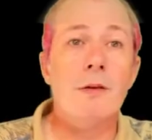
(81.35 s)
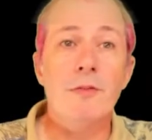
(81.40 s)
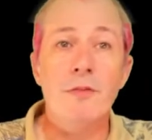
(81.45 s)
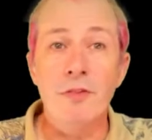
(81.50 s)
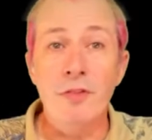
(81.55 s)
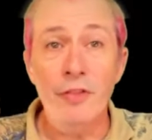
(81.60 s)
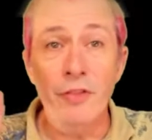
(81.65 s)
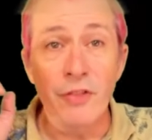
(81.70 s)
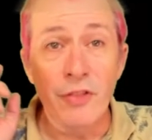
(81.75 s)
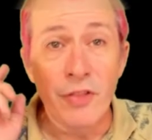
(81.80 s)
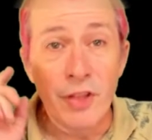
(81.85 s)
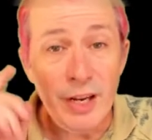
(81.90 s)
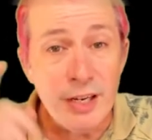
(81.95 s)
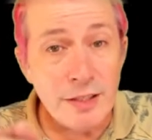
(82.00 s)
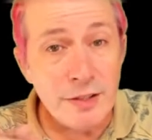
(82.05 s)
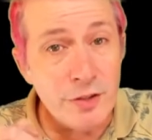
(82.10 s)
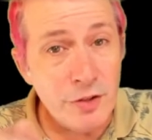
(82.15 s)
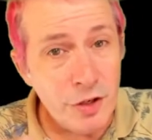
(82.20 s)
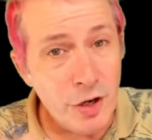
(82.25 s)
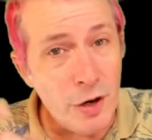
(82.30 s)

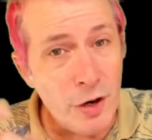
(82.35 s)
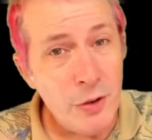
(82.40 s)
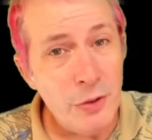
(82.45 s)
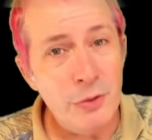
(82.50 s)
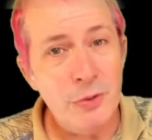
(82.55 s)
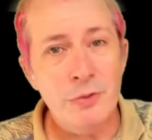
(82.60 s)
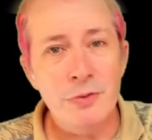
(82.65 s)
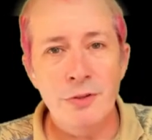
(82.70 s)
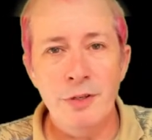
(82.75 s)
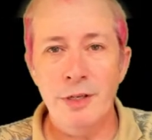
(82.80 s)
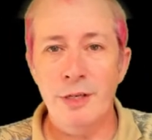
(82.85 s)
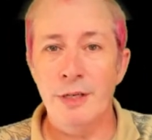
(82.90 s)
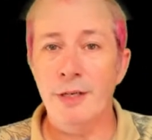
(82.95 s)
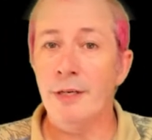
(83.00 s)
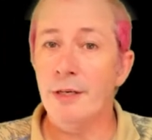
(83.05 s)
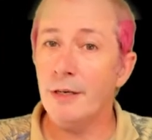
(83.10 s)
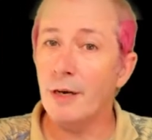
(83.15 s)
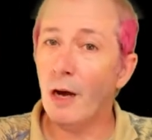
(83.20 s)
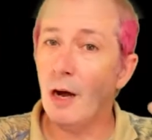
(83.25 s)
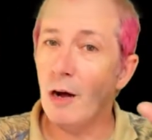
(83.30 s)
This shows
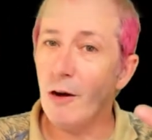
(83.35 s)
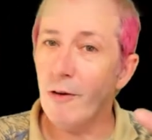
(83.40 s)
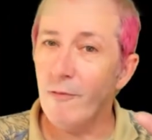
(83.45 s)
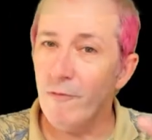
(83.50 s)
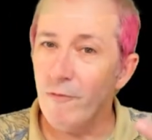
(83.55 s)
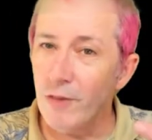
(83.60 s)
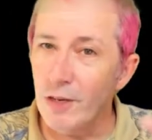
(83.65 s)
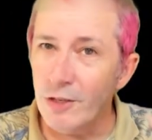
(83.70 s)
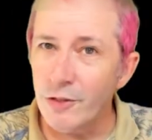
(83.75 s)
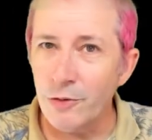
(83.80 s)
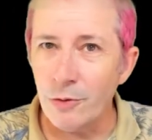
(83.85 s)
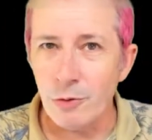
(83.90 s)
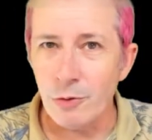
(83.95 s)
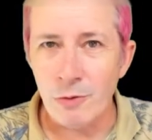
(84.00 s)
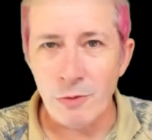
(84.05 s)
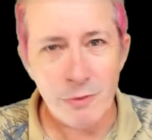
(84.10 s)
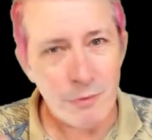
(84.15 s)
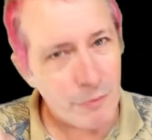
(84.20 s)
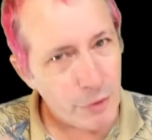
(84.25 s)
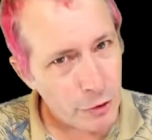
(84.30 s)
the
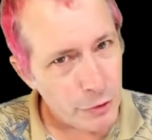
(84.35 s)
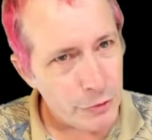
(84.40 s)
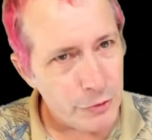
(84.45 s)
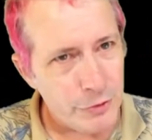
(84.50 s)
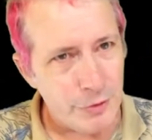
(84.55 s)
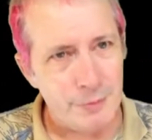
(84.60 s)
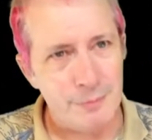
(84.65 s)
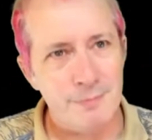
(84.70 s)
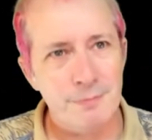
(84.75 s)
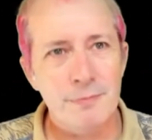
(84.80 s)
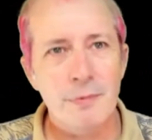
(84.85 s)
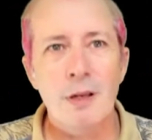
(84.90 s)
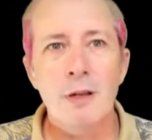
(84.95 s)
official version,